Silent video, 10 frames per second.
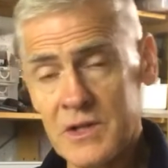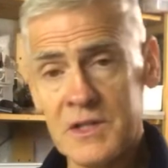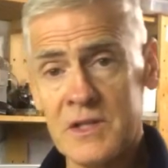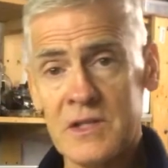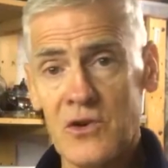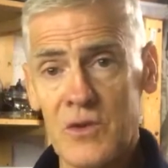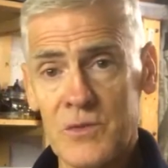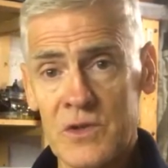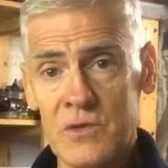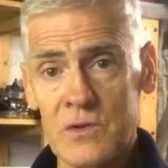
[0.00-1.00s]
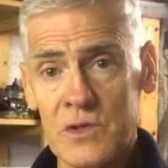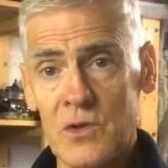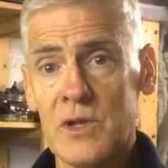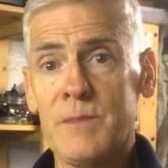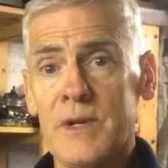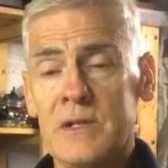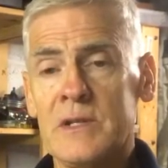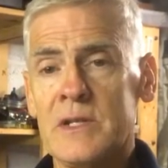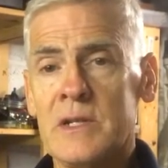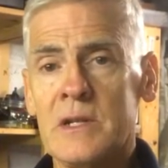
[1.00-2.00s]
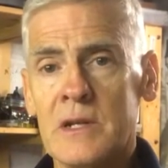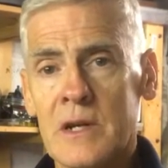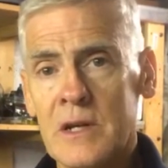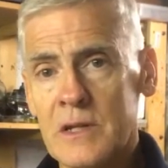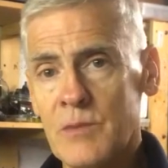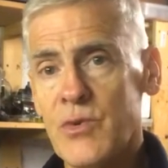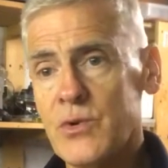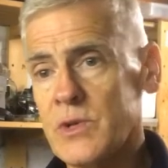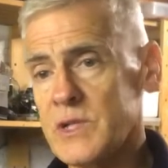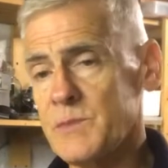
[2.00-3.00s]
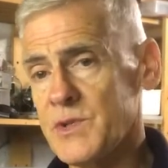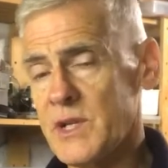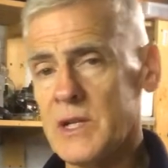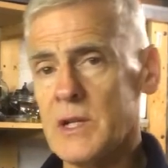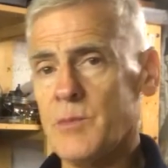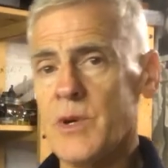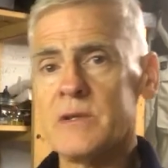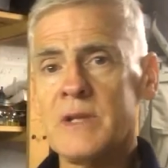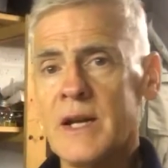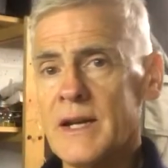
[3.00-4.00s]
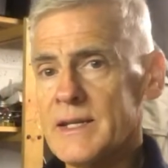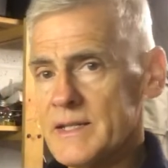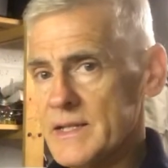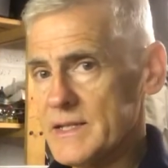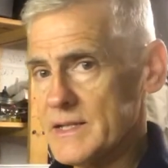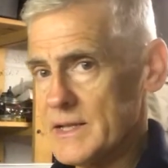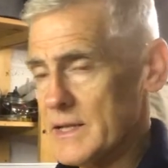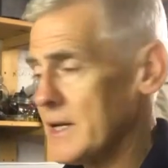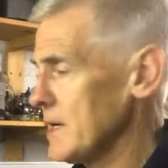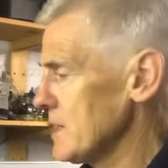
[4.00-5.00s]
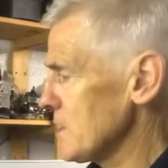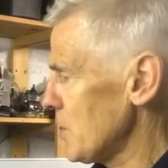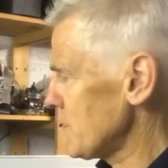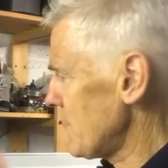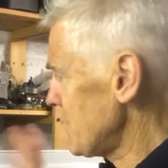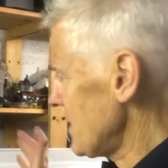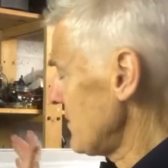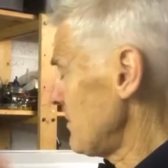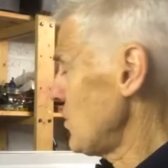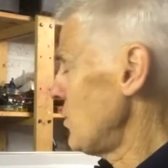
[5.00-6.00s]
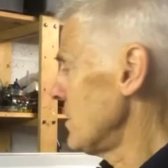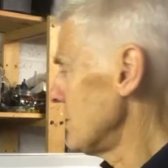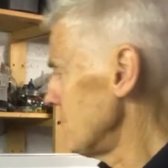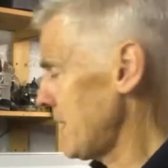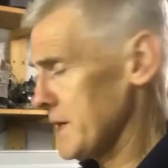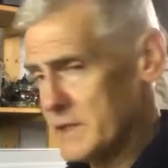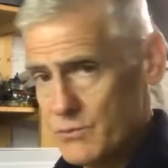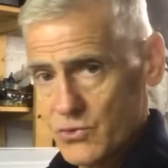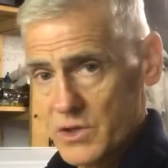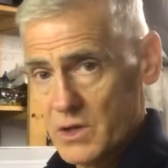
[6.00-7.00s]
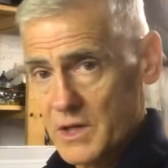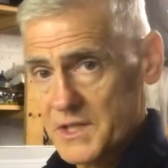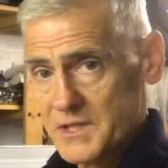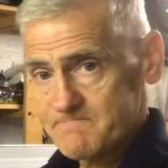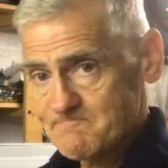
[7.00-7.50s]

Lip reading: this time to sort of document the build of this particular boat, as it's kind of a bit of a more manageable size.